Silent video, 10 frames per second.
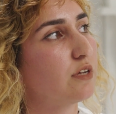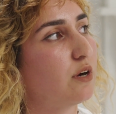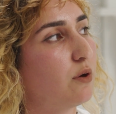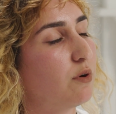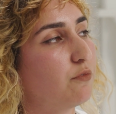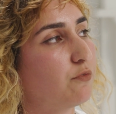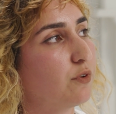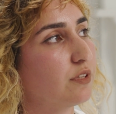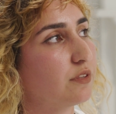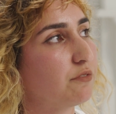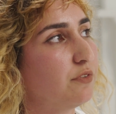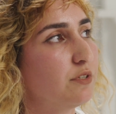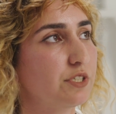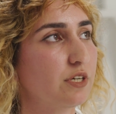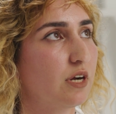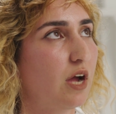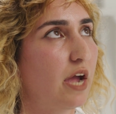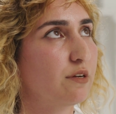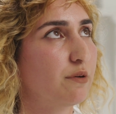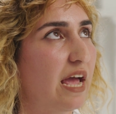So for the future,
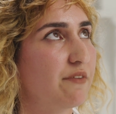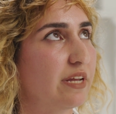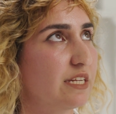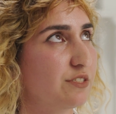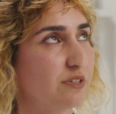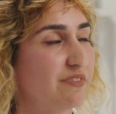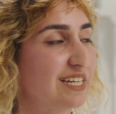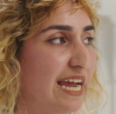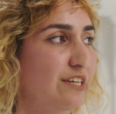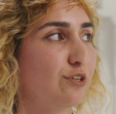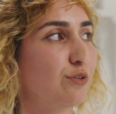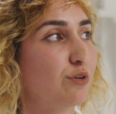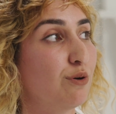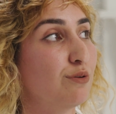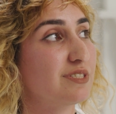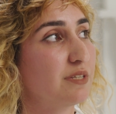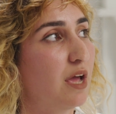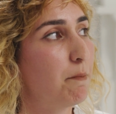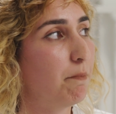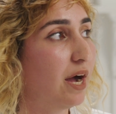I don't have any sort of like technical goals,
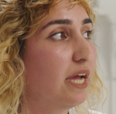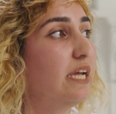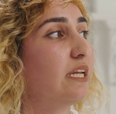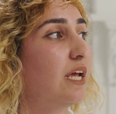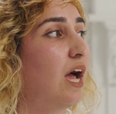but